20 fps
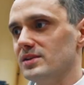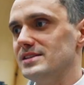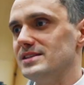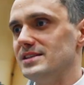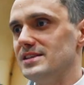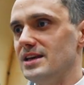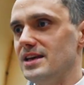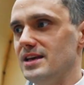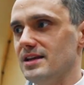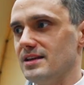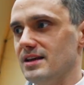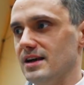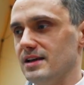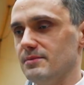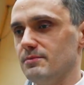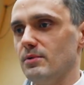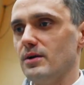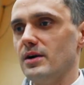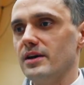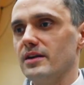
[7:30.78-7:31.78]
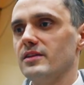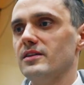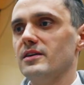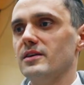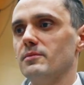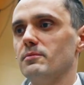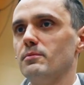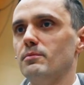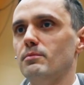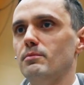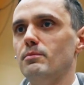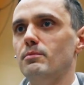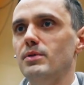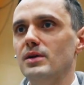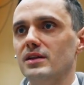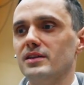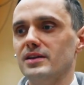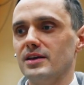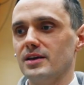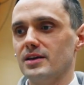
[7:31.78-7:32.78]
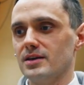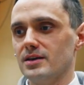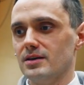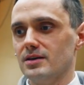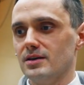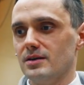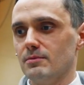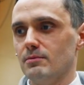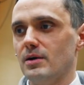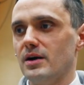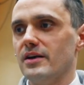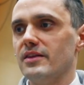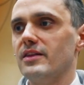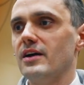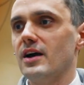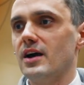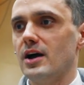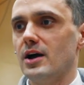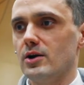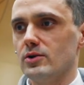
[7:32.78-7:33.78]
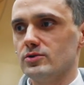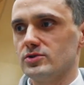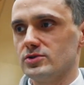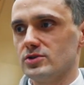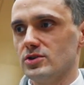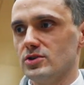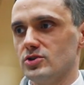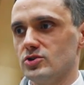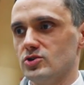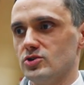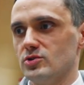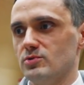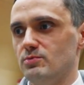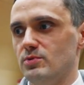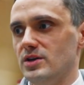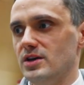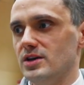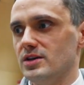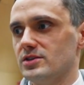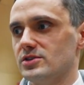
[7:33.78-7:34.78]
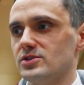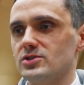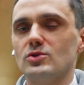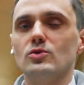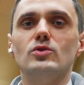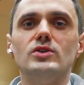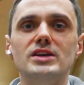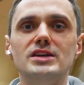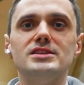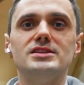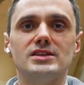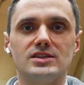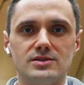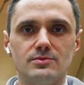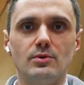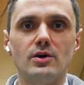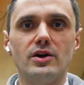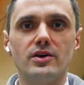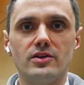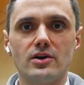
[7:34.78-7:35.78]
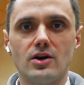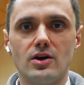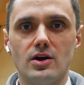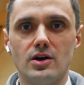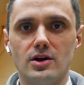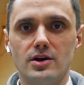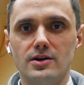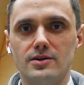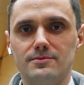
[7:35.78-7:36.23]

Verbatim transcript: see that buying the building, buying the house should be so easy as buy the car.